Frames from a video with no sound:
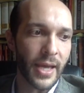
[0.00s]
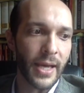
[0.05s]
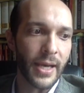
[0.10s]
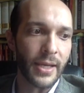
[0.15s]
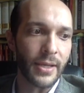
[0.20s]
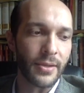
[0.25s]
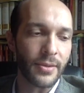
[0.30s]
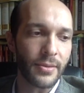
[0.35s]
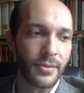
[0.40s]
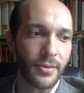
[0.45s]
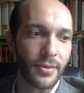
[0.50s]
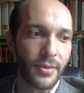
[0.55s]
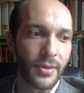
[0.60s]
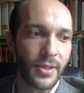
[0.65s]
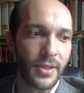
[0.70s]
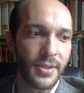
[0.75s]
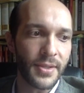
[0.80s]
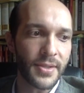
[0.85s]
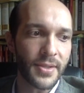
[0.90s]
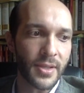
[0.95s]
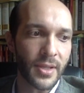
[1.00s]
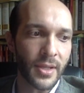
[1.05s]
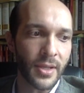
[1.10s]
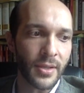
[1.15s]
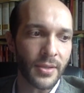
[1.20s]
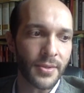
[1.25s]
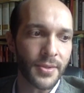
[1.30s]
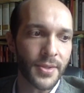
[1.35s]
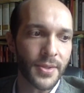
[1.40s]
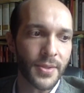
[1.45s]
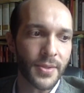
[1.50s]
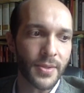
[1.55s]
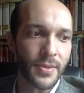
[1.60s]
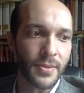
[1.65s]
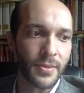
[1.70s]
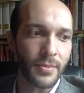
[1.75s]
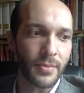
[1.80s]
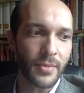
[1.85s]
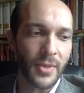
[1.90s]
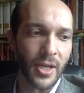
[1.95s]
that these
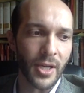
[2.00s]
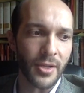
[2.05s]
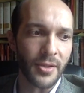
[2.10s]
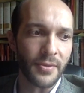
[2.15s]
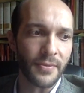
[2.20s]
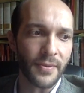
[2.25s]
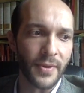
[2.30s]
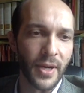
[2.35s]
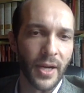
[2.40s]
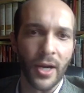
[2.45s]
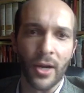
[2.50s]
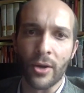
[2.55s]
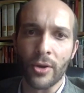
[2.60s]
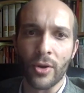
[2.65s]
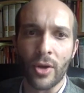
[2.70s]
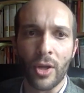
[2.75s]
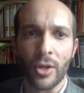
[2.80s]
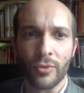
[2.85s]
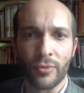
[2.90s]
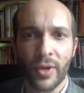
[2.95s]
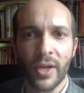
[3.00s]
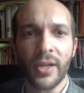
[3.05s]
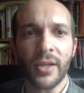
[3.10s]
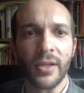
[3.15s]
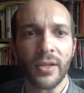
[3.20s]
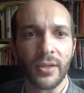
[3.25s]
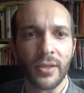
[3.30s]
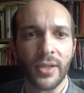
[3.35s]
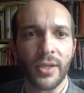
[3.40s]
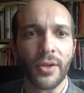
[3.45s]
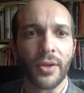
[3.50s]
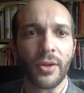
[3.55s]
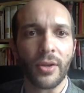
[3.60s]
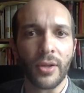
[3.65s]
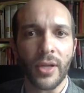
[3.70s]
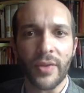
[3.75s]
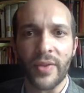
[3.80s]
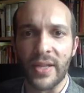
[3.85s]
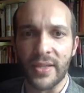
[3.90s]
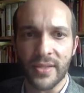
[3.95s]
things kind of are already
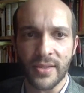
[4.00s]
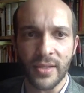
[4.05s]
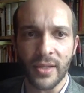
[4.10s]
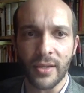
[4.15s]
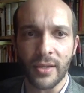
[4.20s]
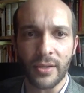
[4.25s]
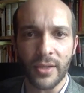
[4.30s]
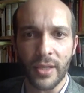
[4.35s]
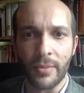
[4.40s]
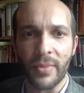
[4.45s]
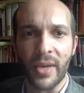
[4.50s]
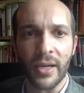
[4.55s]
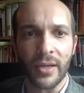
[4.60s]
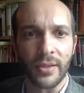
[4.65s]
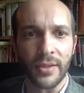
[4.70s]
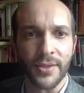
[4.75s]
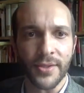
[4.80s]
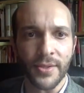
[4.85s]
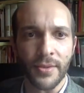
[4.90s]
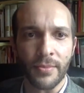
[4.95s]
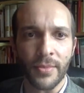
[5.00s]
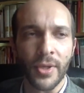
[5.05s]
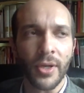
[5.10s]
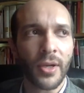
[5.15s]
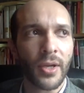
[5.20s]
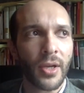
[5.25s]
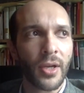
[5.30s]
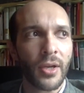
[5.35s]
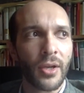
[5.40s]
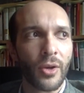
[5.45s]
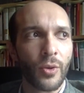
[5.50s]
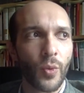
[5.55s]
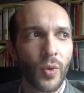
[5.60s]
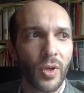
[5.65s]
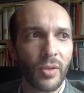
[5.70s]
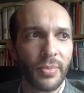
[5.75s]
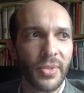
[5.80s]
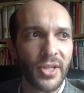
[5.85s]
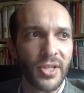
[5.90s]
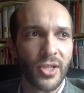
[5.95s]
illegal. And that signaling mechanism
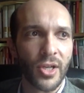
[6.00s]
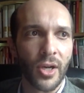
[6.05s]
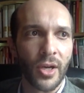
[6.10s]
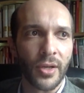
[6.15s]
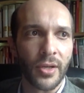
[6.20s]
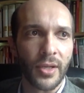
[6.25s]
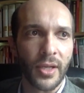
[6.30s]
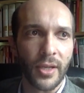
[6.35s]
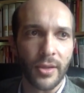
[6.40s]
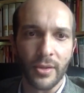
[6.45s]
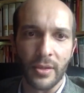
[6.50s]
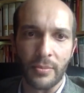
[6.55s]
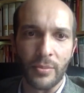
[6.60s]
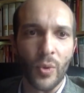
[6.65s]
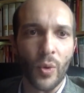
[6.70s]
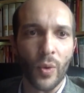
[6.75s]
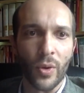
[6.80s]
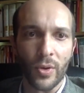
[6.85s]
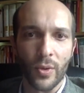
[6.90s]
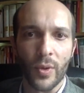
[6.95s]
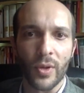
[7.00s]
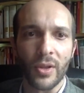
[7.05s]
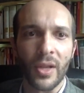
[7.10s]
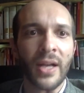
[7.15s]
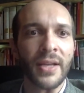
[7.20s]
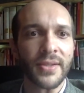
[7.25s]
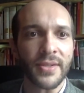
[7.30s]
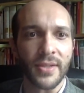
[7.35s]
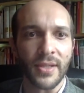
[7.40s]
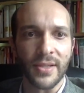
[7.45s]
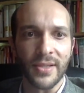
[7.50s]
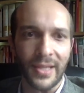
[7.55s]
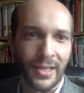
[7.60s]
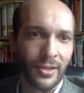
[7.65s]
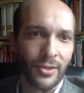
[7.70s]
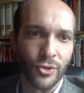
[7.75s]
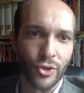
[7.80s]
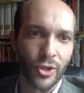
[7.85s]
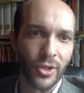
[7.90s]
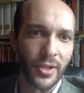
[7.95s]
will be done either more or less
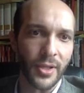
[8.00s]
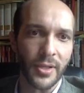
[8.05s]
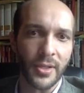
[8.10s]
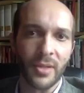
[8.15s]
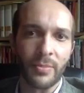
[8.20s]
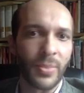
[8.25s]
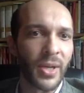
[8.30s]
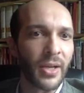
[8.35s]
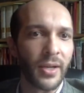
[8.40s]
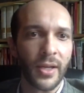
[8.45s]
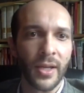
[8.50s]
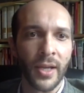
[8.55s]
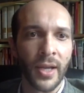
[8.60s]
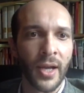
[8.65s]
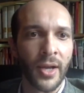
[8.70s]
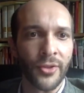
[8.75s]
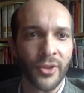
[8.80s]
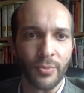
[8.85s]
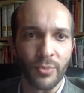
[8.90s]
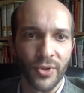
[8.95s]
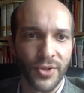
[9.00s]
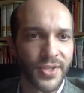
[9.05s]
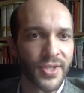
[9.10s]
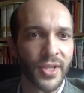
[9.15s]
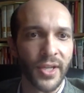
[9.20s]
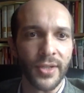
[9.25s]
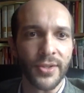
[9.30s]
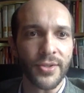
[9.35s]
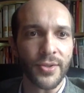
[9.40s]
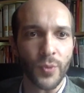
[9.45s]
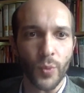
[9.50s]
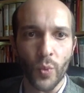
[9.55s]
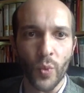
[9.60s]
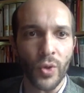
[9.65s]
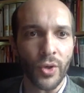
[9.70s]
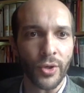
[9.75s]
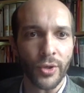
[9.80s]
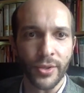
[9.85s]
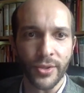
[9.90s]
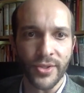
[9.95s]
intelligently, depending on the precise
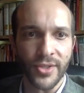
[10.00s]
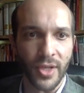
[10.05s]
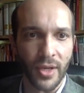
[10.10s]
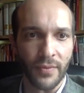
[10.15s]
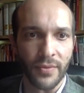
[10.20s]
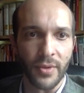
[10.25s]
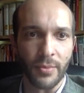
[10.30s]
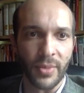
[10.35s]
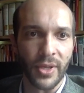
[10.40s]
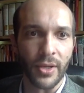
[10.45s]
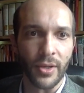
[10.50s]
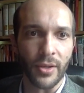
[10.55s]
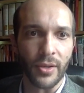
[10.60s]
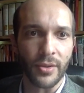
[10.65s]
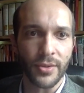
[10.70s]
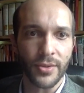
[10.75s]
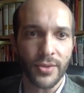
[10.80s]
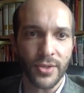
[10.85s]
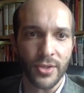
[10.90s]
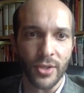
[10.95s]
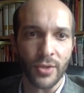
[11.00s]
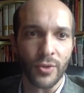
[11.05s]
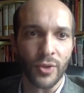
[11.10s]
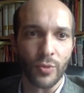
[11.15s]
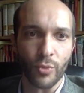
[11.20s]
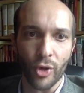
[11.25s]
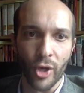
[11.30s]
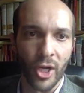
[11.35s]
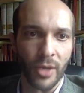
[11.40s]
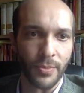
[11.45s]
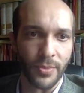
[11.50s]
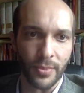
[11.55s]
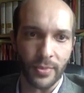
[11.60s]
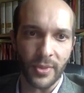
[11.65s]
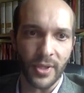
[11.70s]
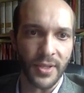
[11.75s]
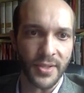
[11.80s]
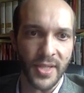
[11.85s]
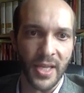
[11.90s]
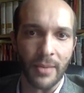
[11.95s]
words of the bill. So you brought up
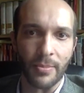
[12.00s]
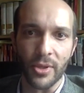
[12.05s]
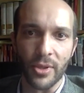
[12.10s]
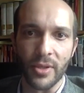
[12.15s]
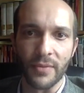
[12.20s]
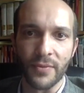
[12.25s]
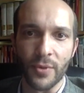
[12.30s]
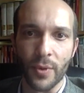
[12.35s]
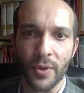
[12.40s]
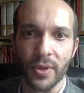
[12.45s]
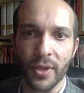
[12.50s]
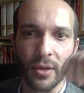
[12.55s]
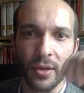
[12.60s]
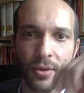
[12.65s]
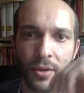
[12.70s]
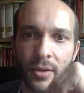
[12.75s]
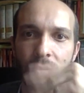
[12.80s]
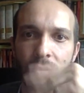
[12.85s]
the example of North,